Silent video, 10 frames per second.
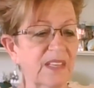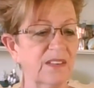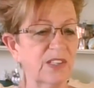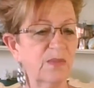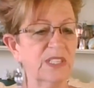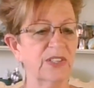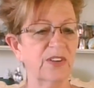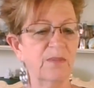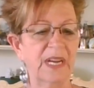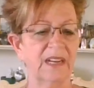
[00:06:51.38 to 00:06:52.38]
She wants you to
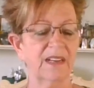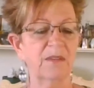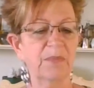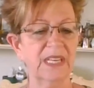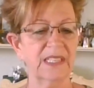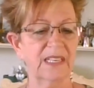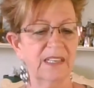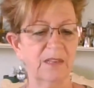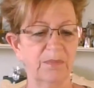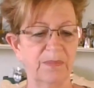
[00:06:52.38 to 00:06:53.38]
go back, pick that
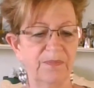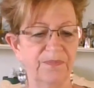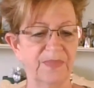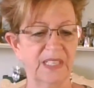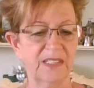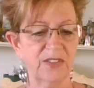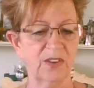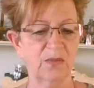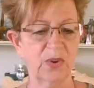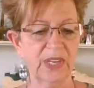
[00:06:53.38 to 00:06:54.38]
up, and
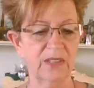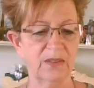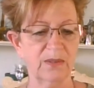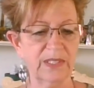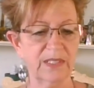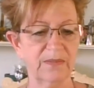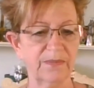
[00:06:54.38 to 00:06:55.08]
start working towards it.